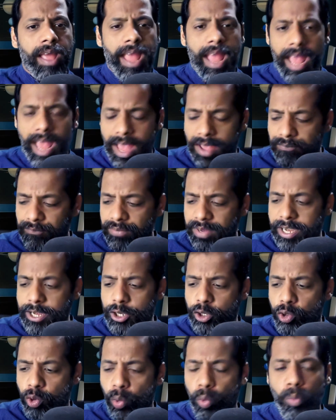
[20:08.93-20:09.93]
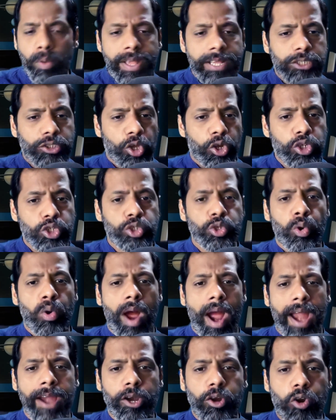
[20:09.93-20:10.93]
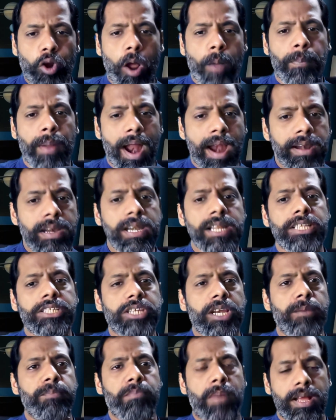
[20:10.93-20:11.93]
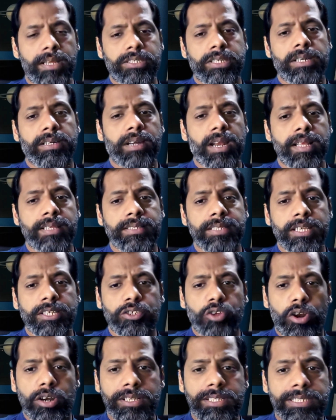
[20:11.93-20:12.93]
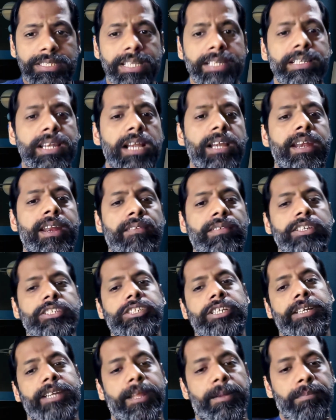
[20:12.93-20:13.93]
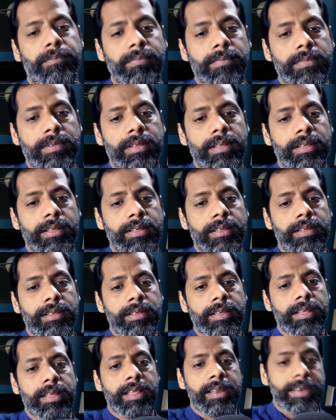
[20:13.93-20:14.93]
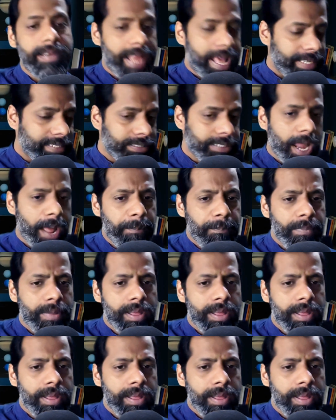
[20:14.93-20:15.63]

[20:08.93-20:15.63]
Every 2 weeks or so, I drop unlisted masterclasses on signal driven GTM. Next up,